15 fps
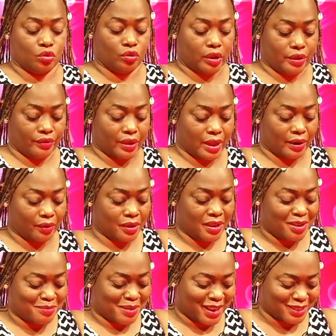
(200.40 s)
two, a journal,
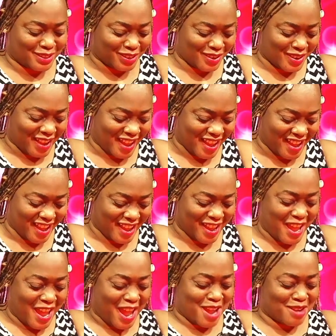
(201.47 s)
Pater,
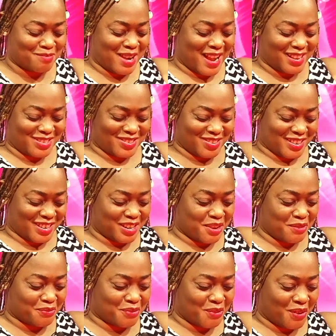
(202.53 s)
a master,
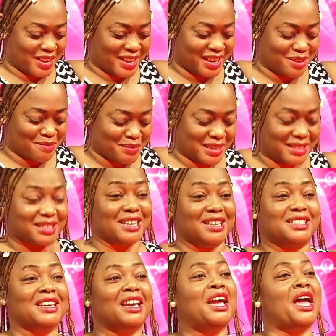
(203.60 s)
therefore, here the
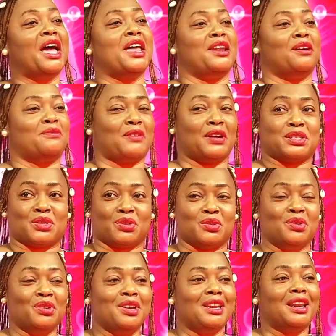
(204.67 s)
message and a
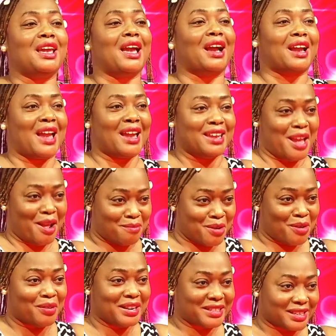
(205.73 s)
faso. Nay, I can't
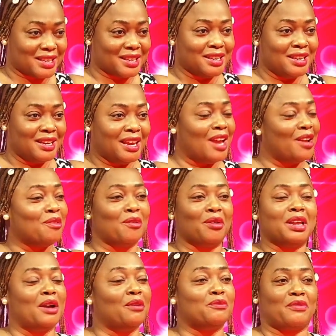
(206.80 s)
am what I
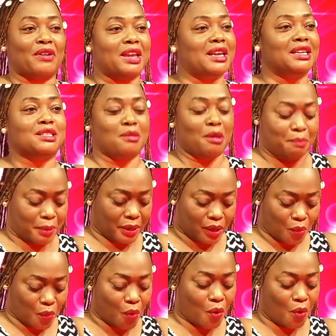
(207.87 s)
know. I am fire and Tim
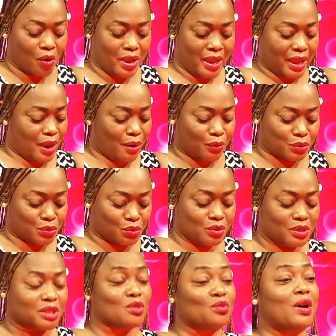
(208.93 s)
Pekico. I was
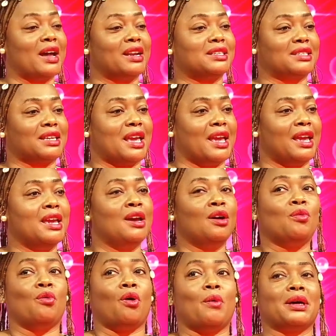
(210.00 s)
soon to one say,
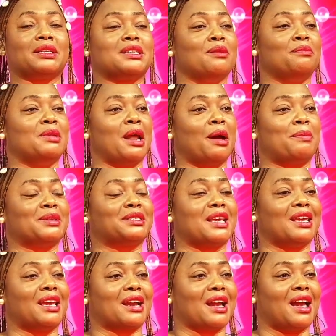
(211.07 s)
what was saying, been up a
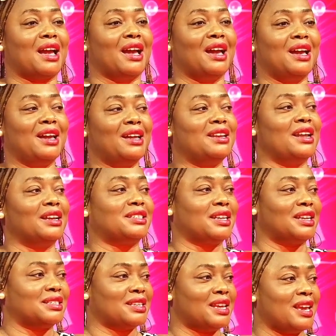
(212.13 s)
say, I can't.
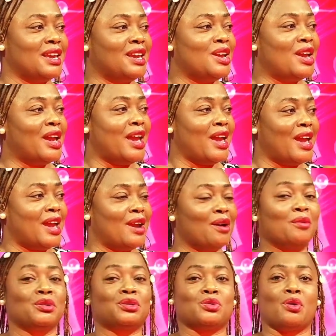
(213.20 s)
Nature say,
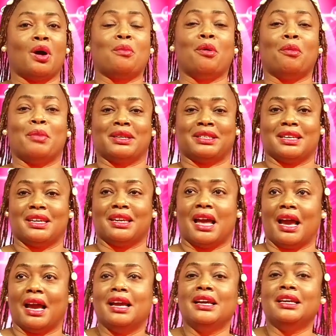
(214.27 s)
eh, also about my
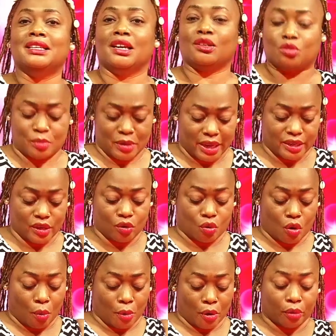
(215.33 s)
dinner, yet to me, I
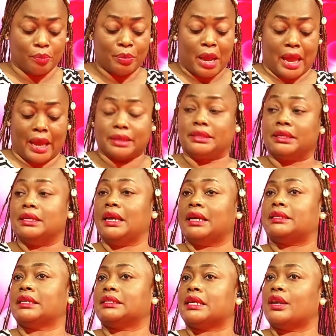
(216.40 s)
didn't come on. It's in
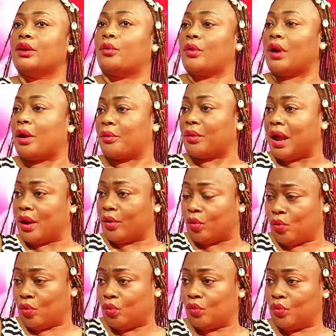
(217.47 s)
nature, and the crack
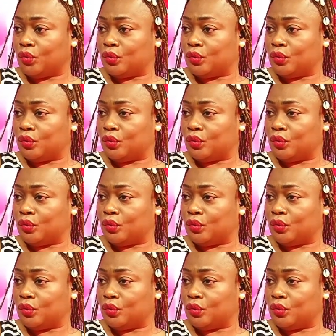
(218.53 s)
crown.